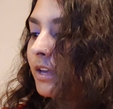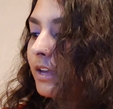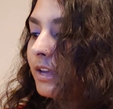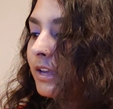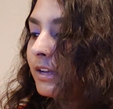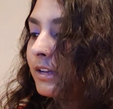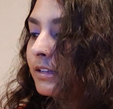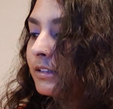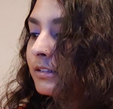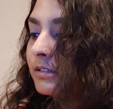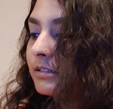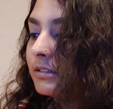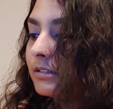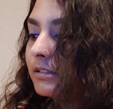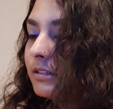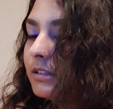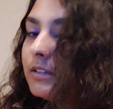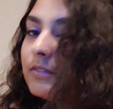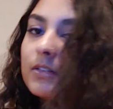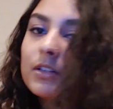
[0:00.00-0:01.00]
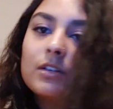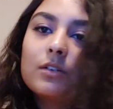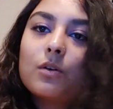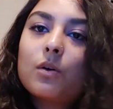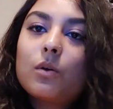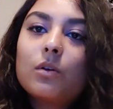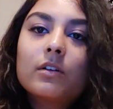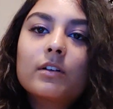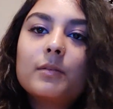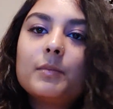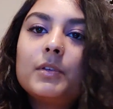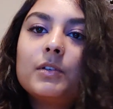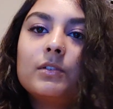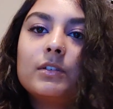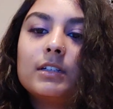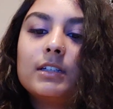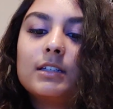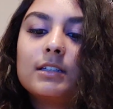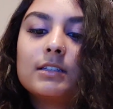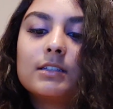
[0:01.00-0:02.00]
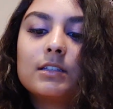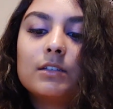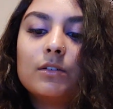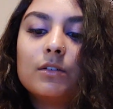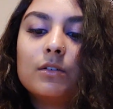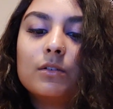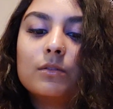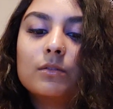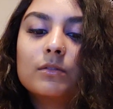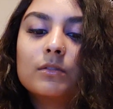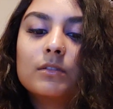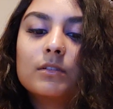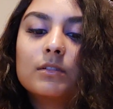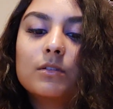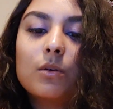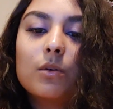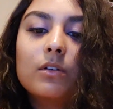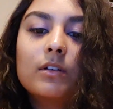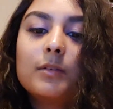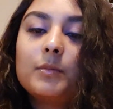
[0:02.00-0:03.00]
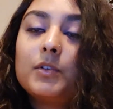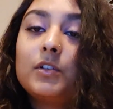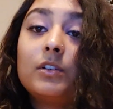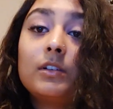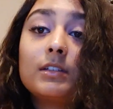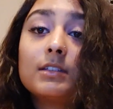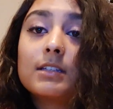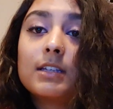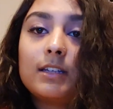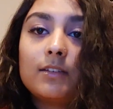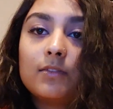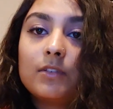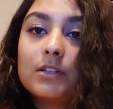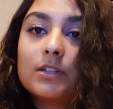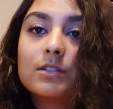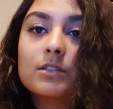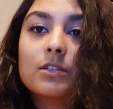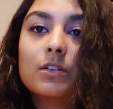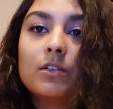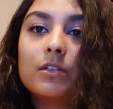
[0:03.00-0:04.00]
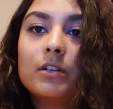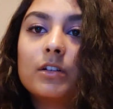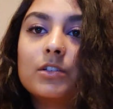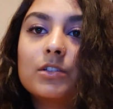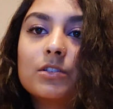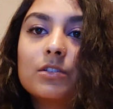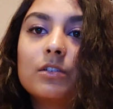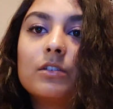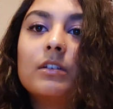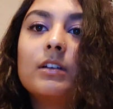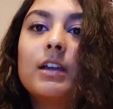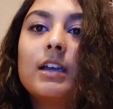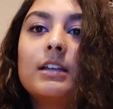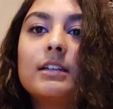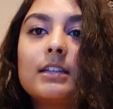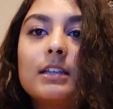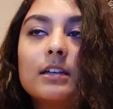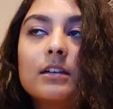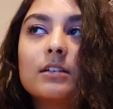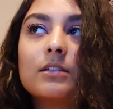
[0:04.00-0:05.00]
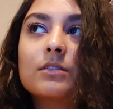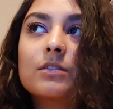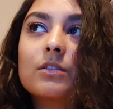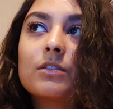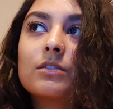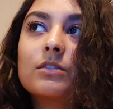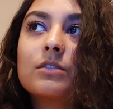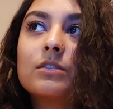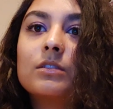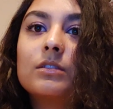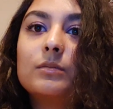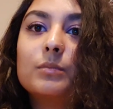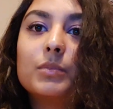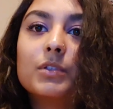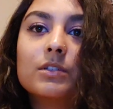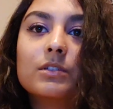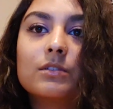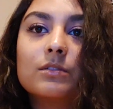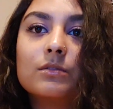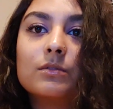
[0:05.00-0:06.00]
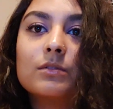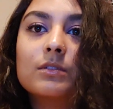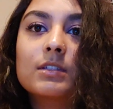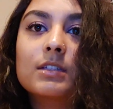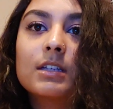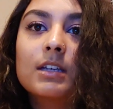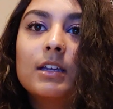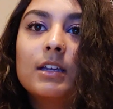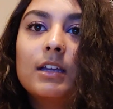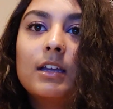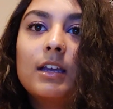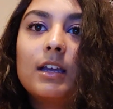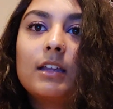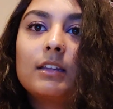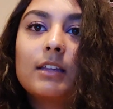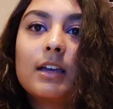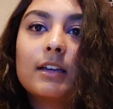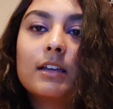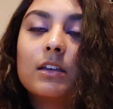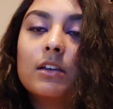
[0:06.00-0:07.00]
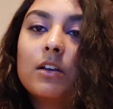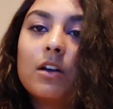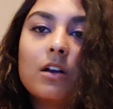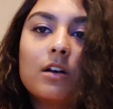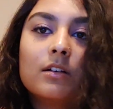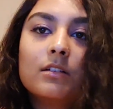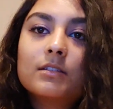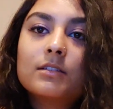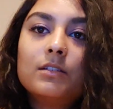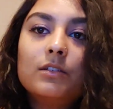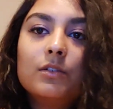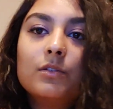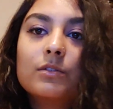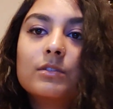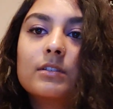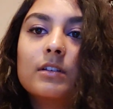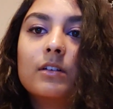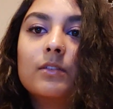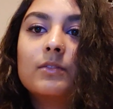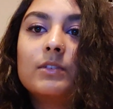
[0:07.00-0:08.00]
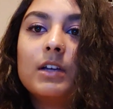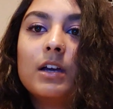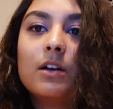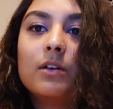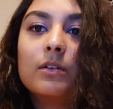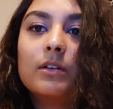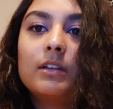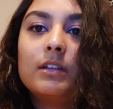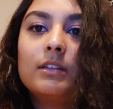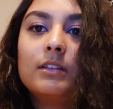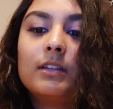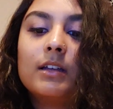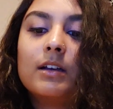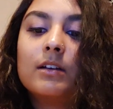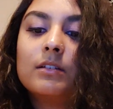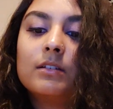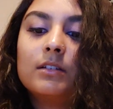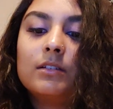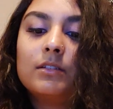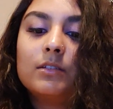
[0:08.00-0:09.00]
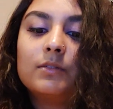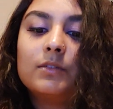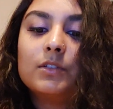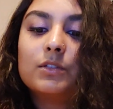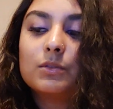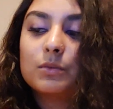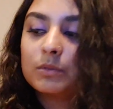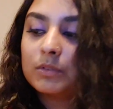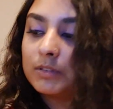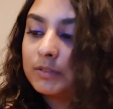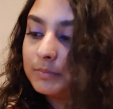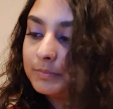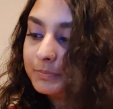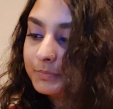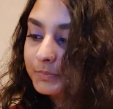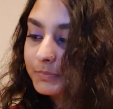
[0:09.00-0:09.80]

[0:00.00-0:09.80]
And even in whole communities, whole communities can even discourage certain ideas or certain pursuits, and that can cause, self-doubt in that individual.